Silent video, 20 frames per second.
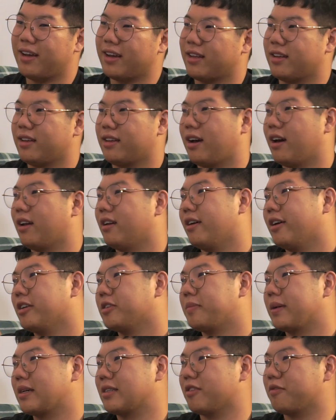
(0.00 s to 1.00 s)
like other
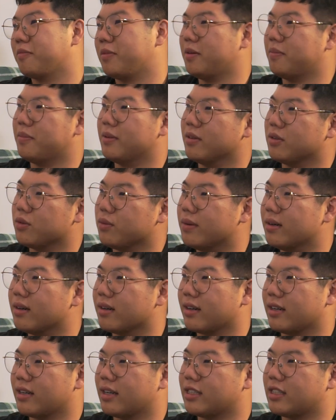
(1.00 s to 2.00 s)
aspects of people's
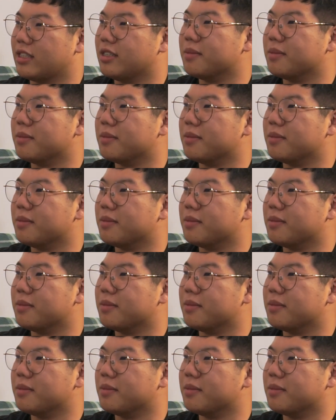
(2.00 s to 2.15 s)
work as